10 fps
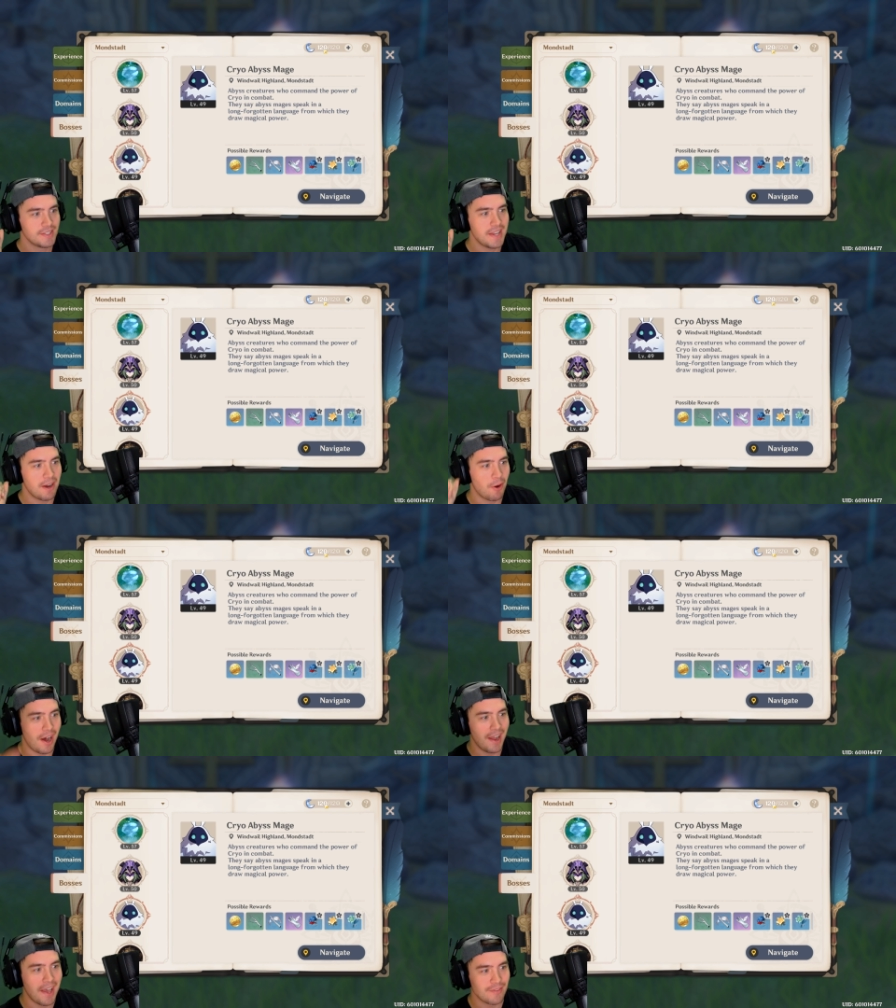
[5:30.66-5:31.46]
Now,
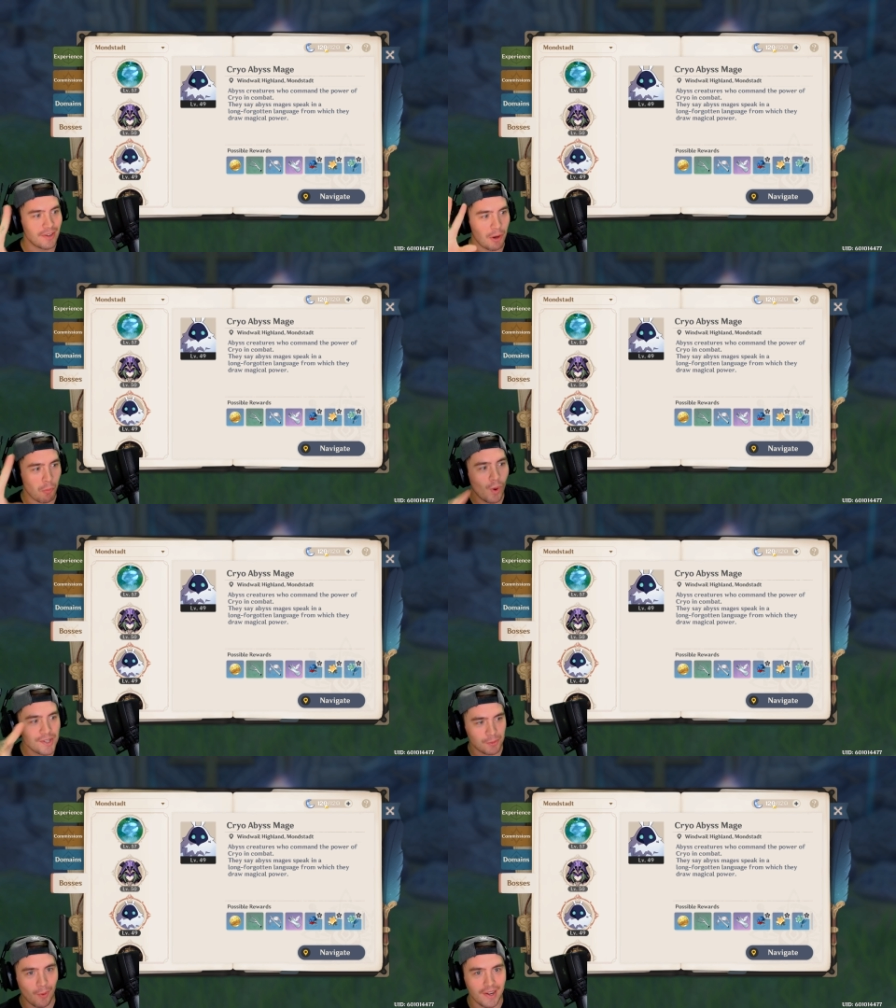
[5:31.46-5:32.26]
I have
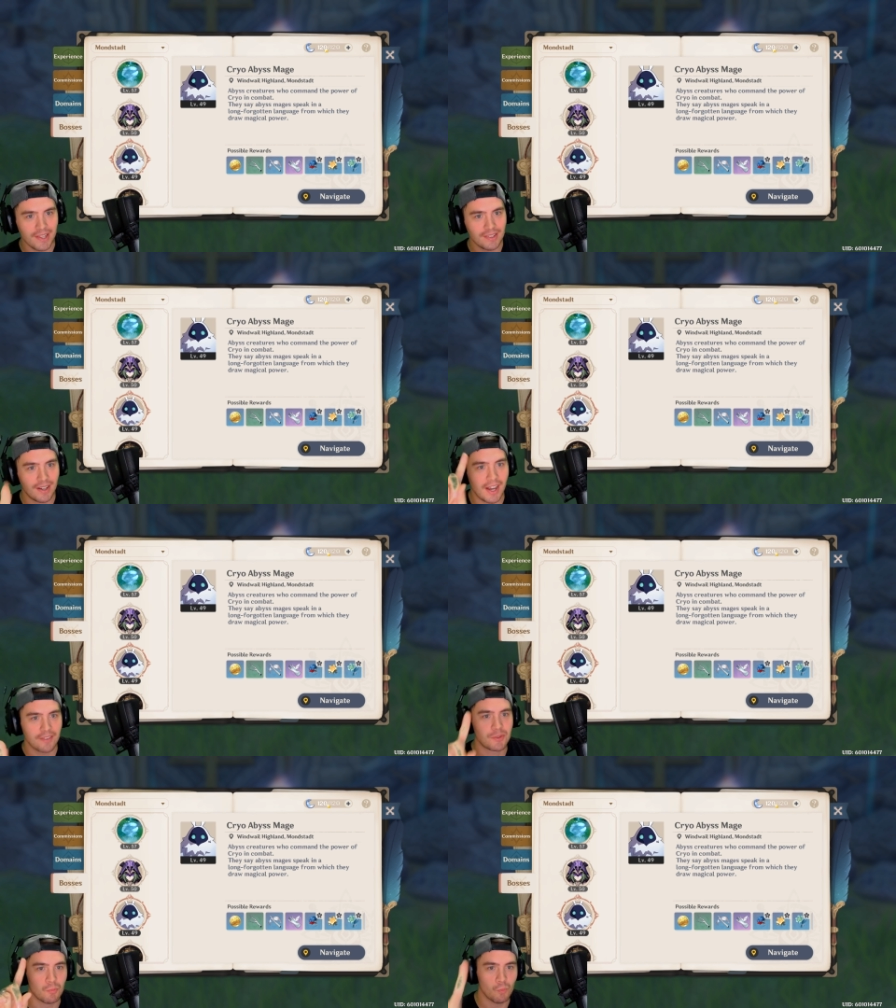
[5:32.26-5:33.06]
one twenty out
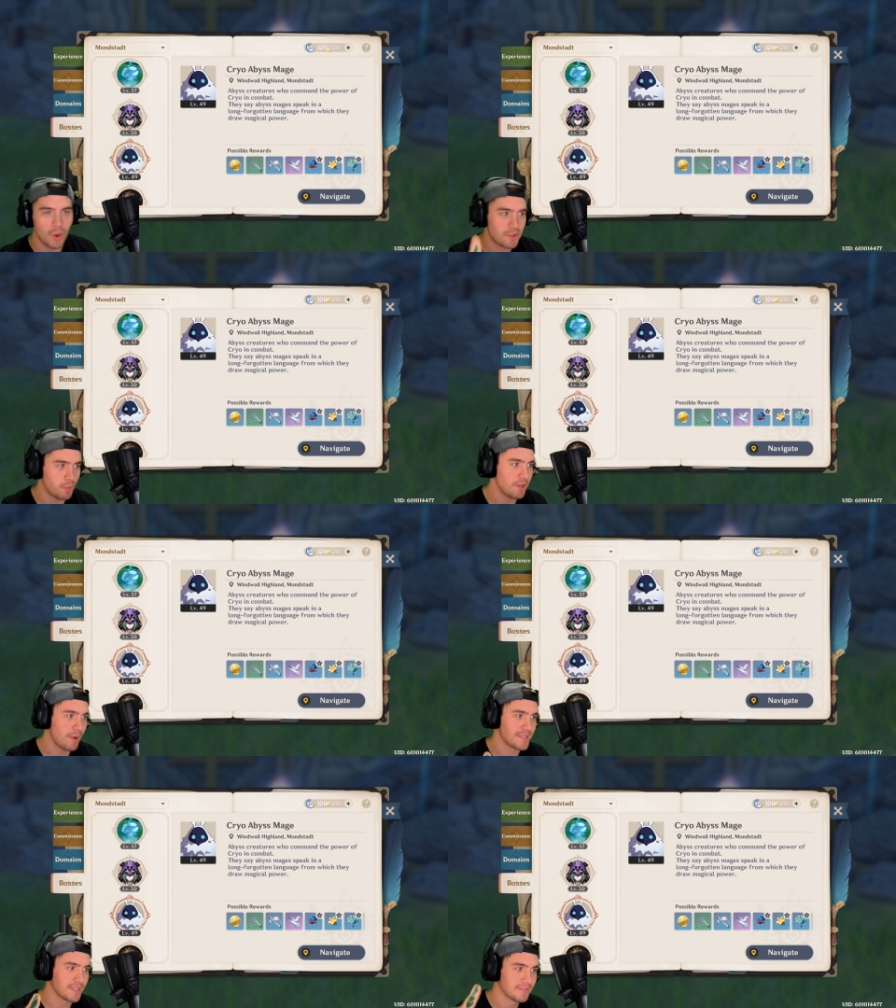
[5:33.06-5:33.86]
of one twenty
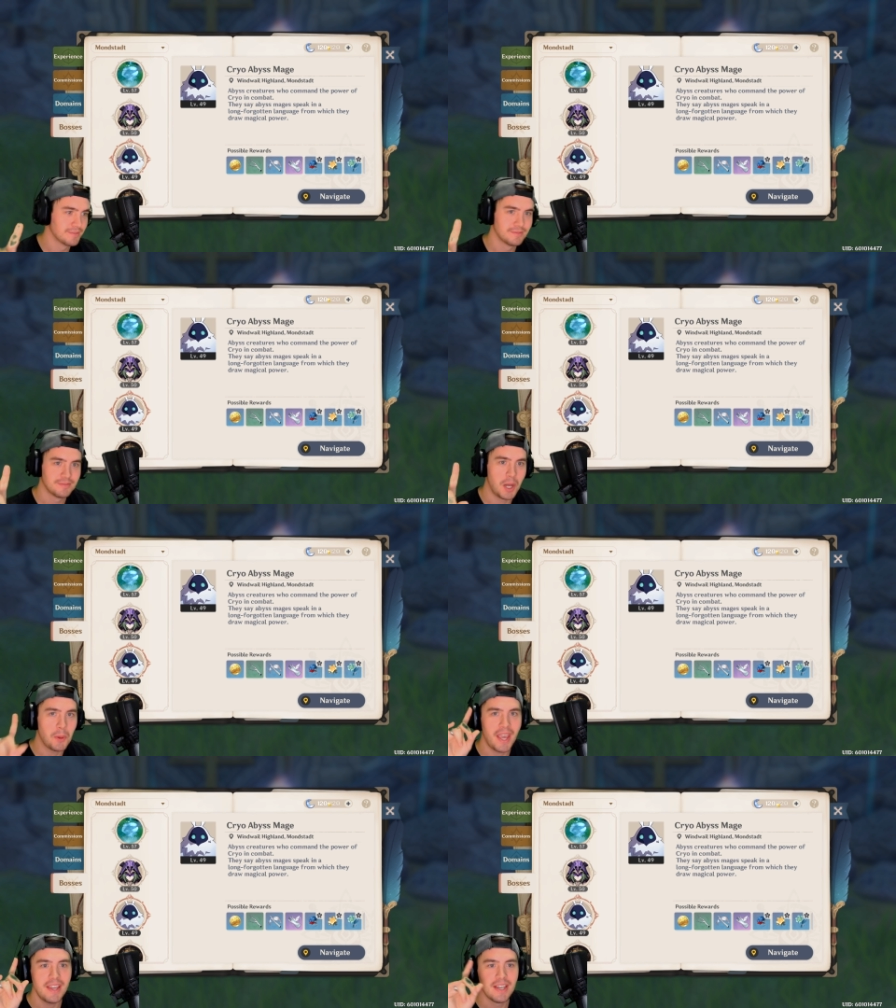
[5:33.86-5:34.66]
resin,
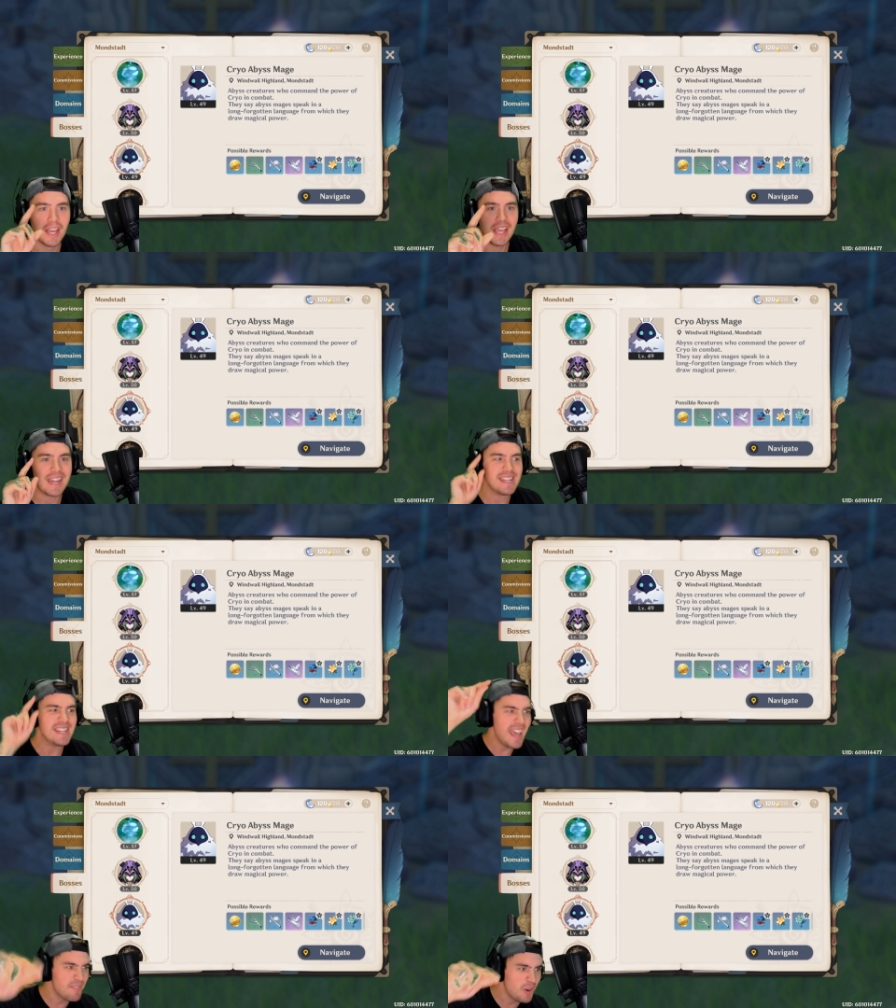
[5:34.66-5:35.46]
okay?
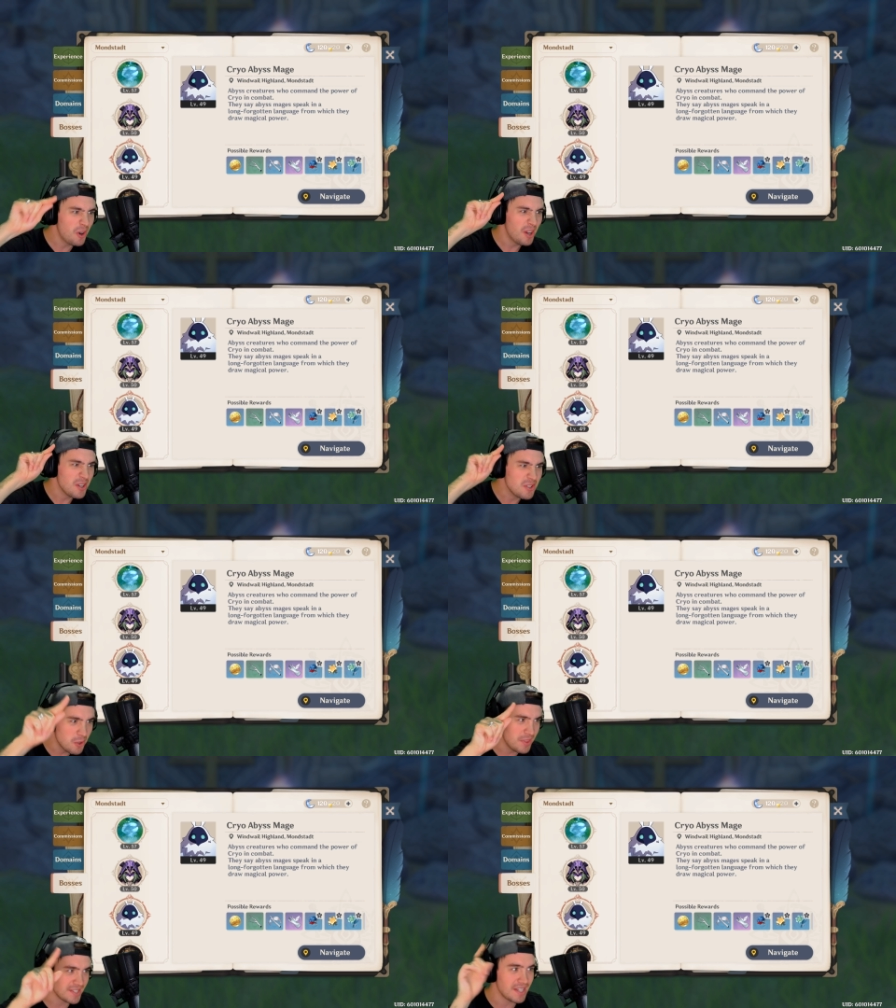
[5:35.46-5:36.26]
Never
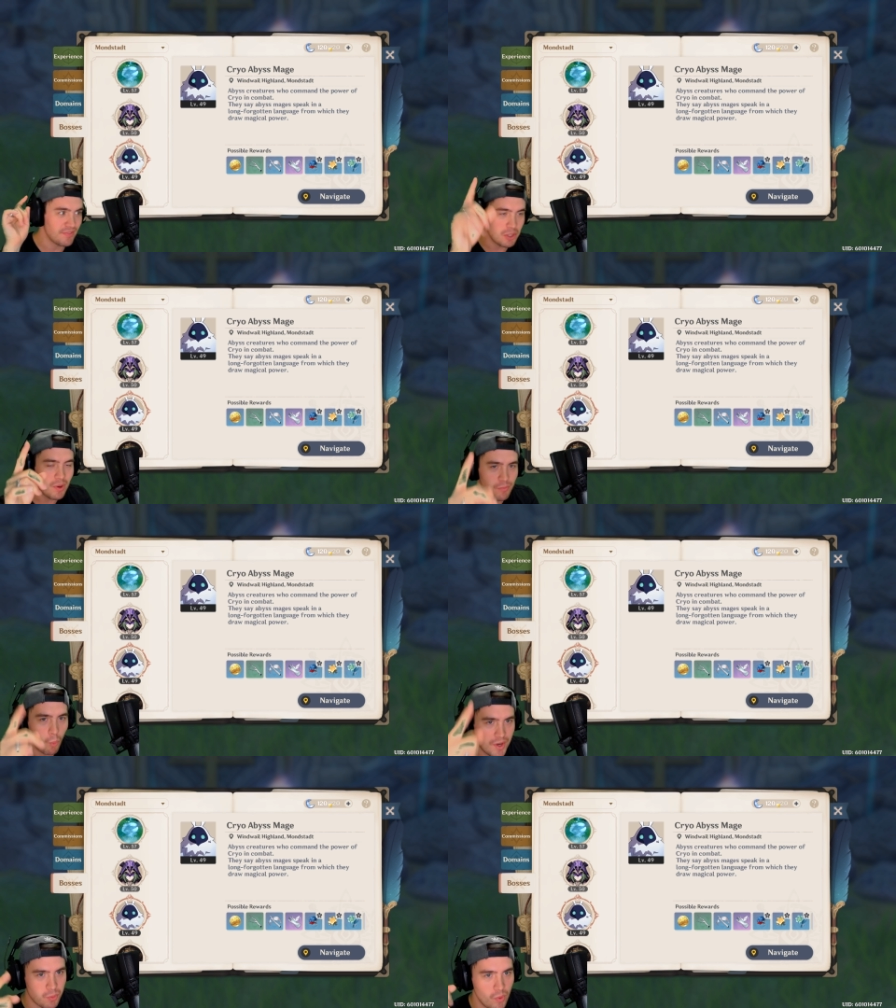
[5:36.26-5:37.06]
do this. If you have
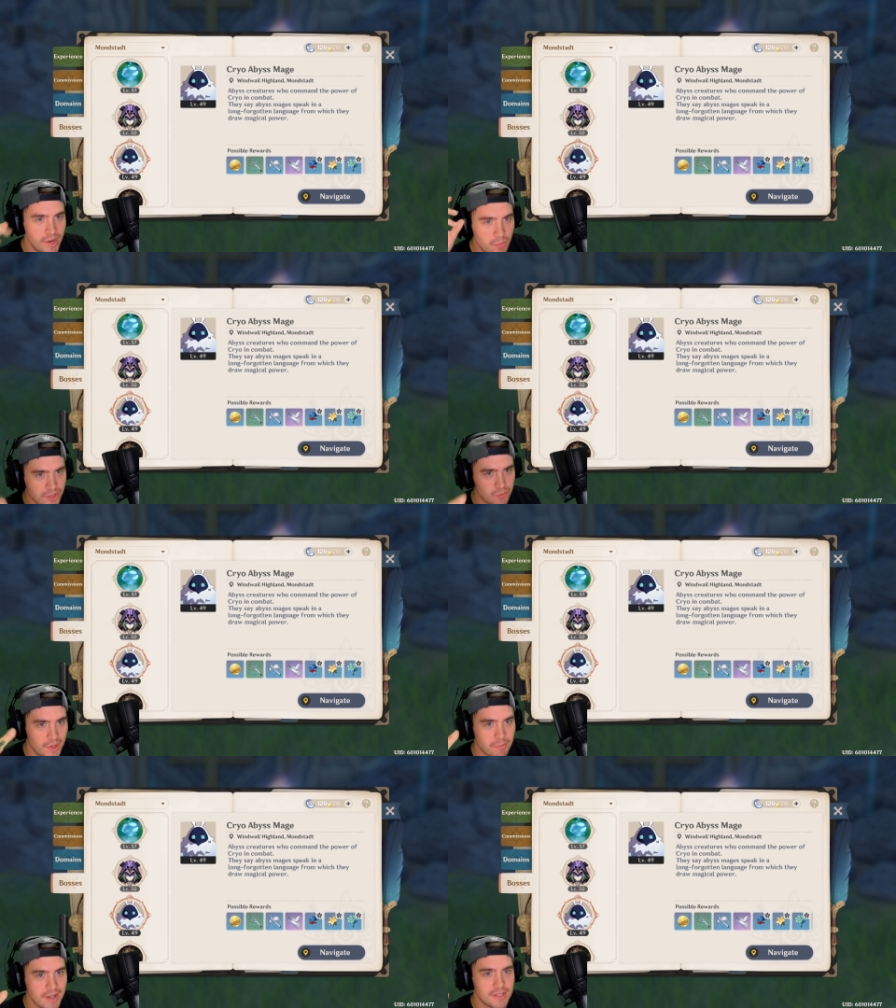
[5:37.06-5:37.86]
one twenty, one
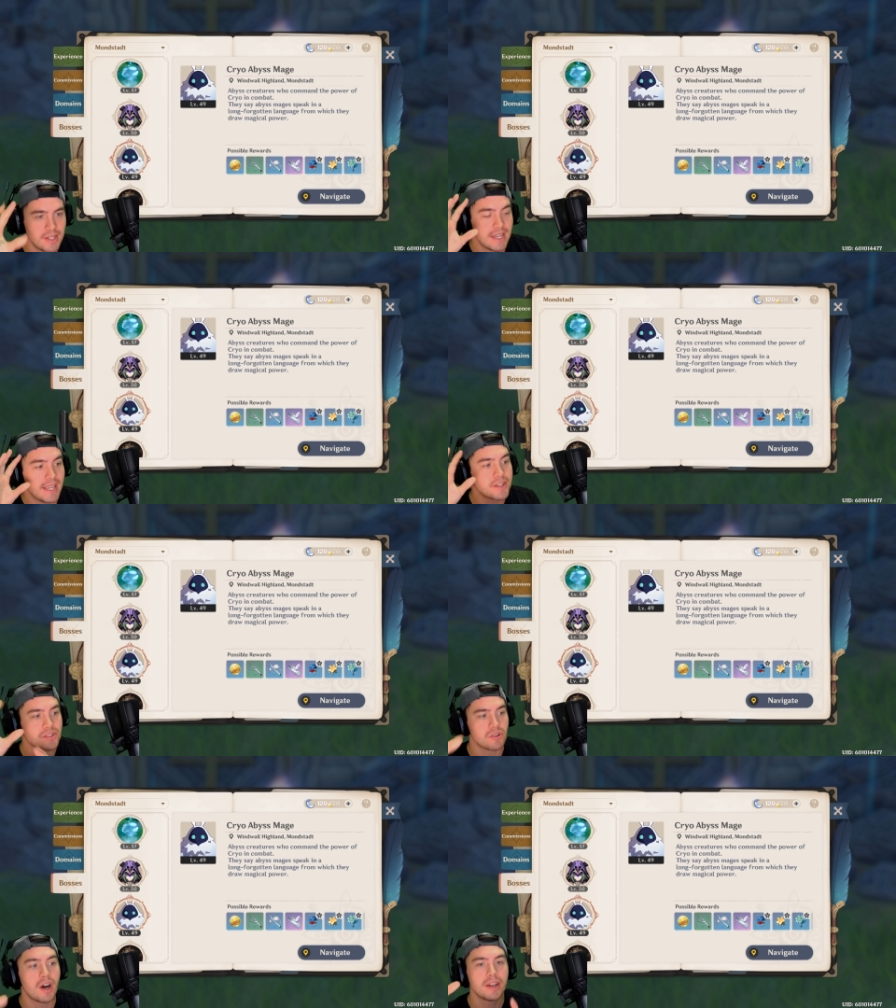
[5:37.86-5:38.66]
twenty resin, it is
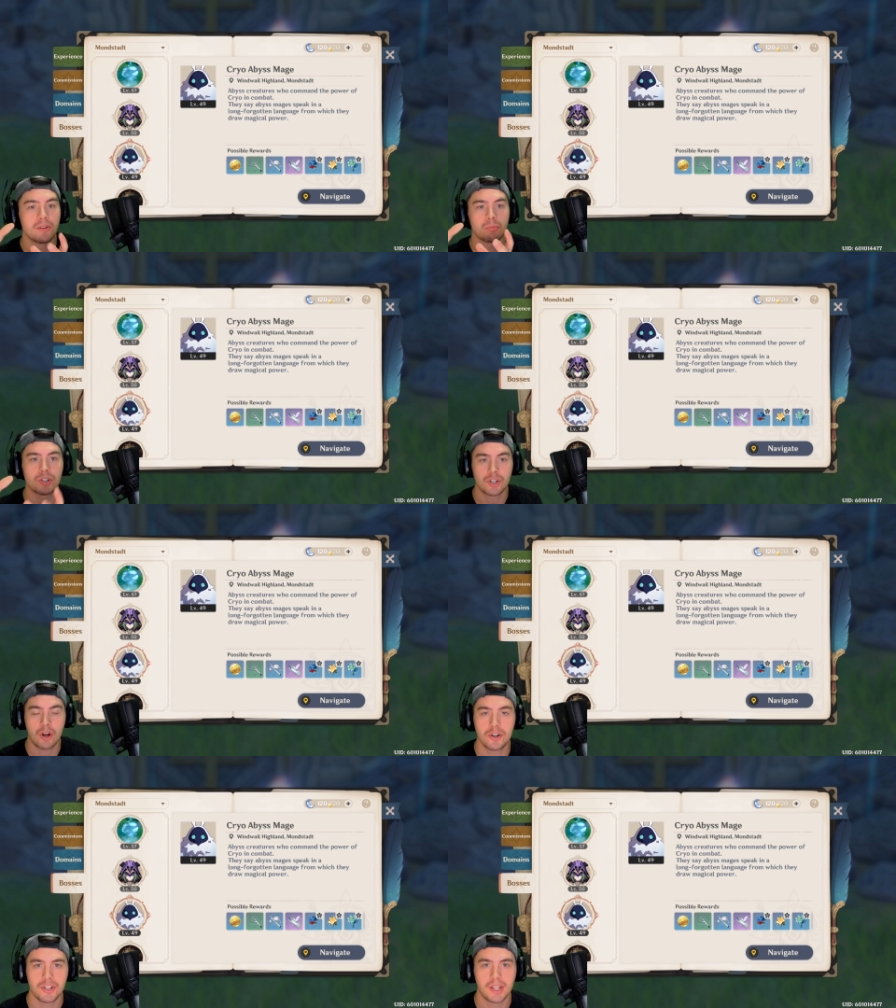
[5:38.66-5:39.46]
not
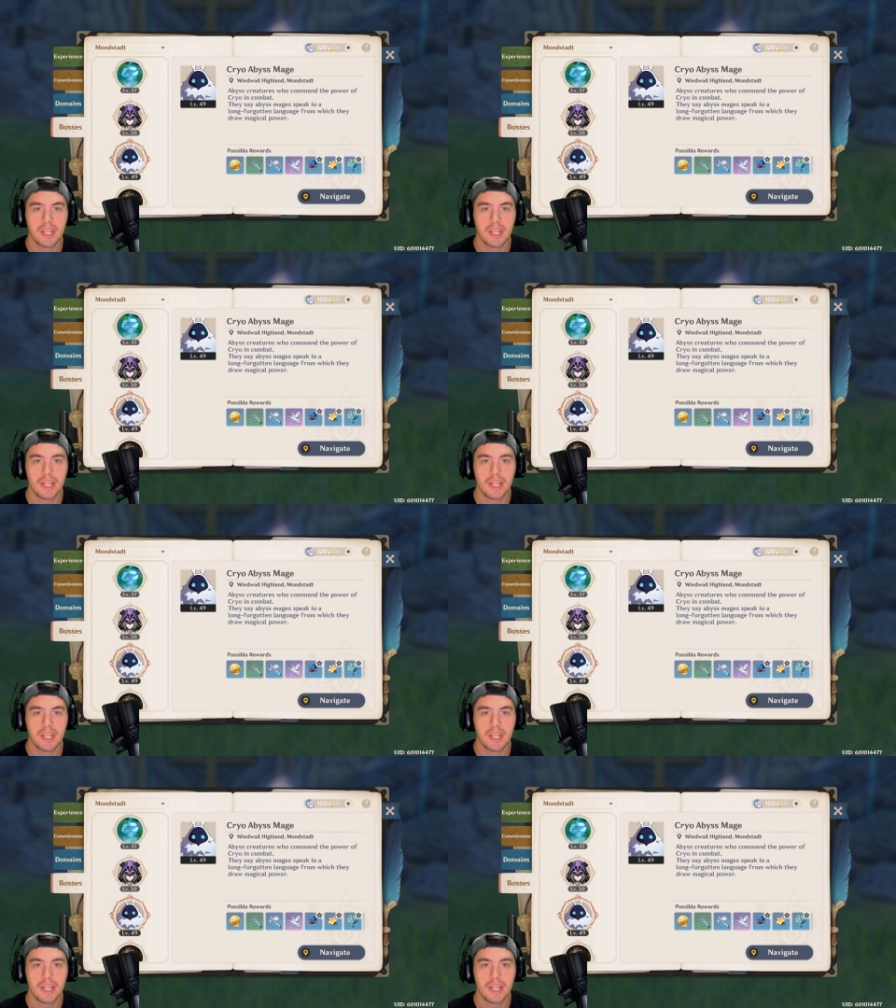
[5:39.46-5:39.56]
recharging.